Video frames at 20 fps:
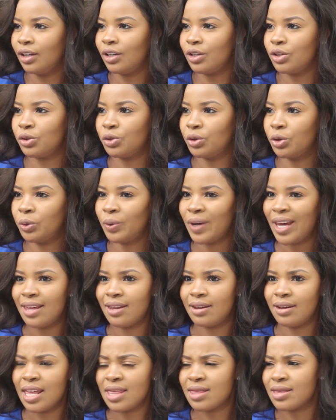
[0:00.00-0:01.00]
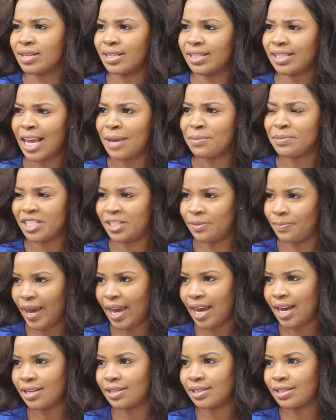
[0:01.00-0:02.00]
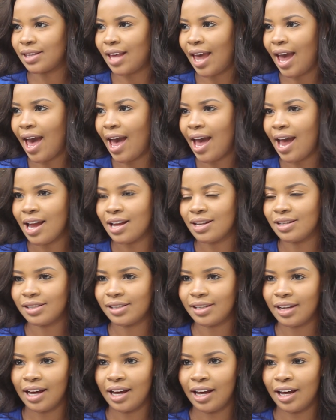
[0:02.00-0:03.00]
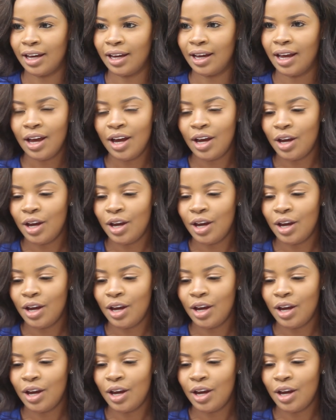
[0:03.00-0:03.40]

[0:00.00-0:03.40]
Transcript: you know, in, in the same space. And uh,